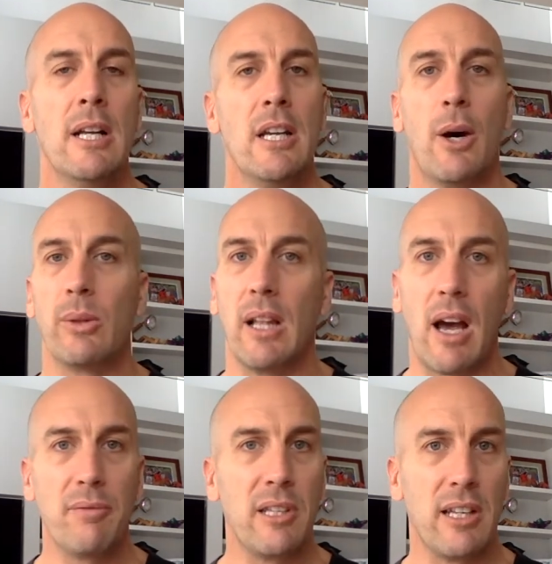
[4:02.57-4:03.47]
I would
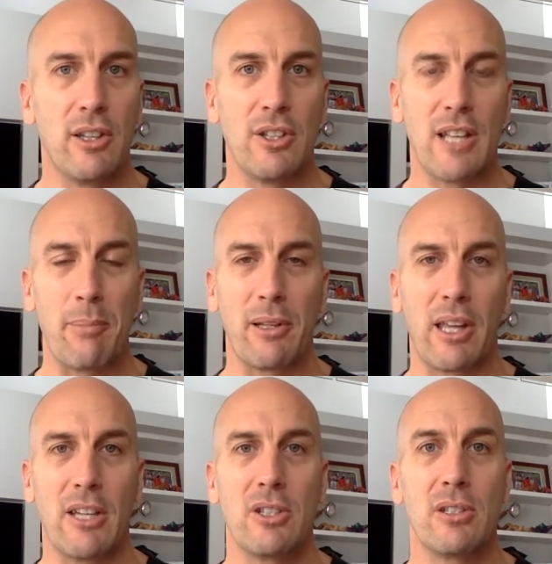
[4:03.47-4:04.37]
love to get those
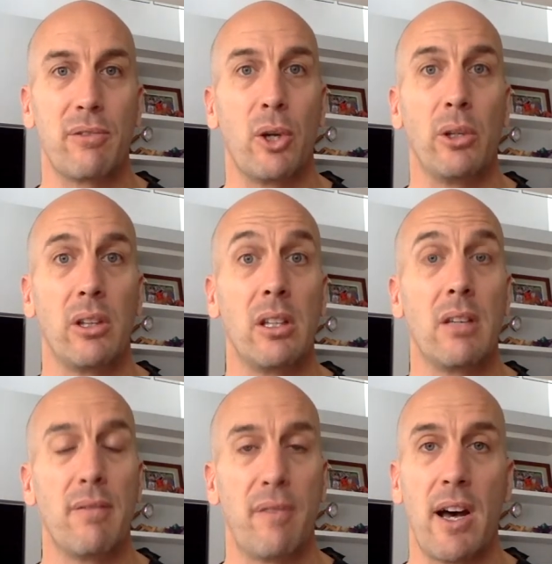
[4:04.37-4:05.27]
applications flowing thick and
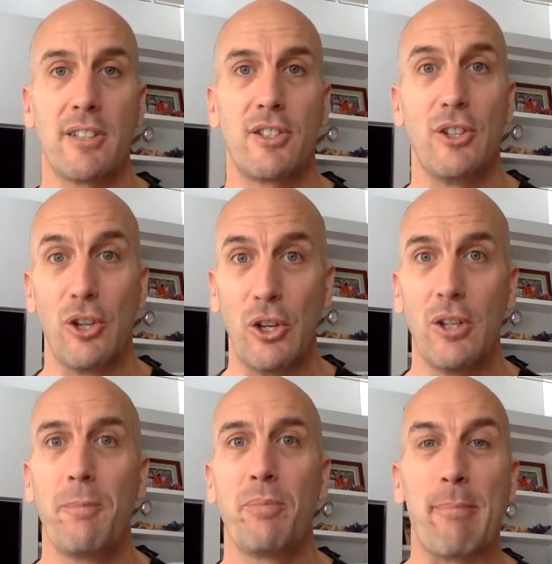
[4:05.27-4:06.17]
faster,
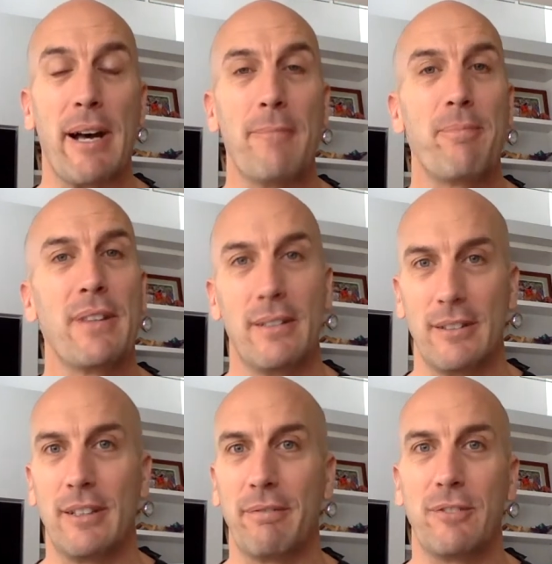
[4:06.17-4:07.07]
but
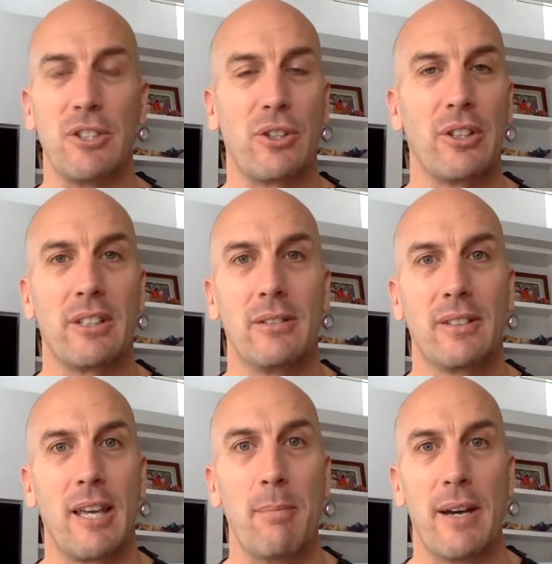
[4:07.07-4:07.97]
I've just got to
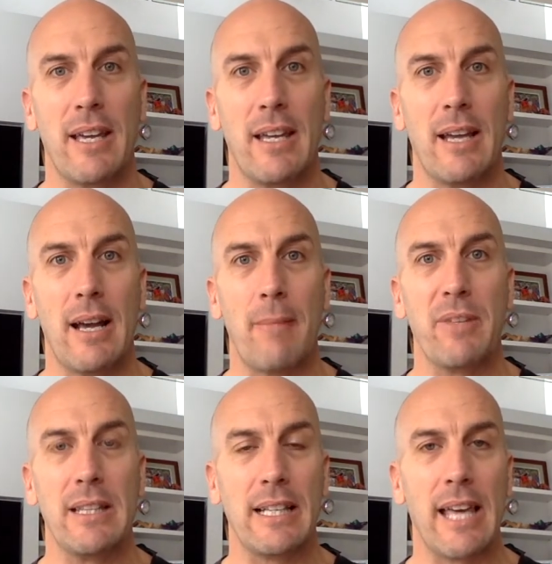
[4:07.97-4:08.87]
keep my head in
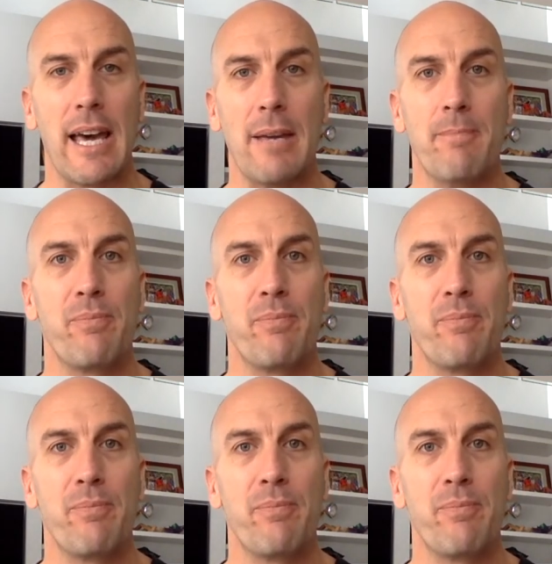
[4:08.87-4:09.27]
the game,